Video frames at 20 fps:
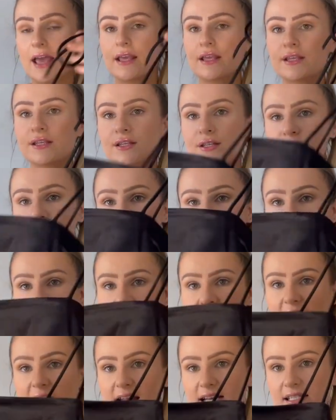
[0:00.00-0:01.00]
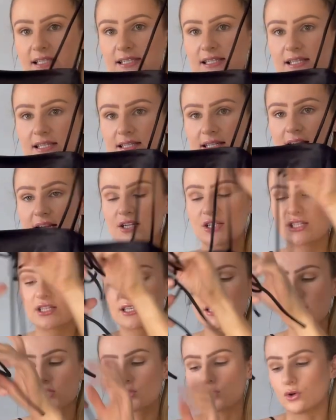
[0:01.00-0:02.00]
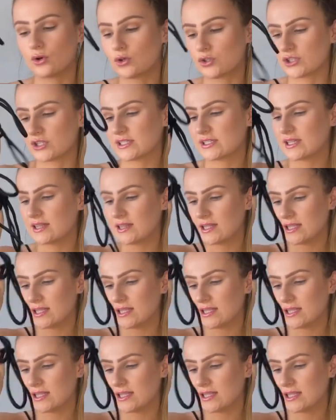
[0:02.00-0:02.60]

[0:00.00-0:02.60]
you can wear it any season. I just think it's gorgeous. And this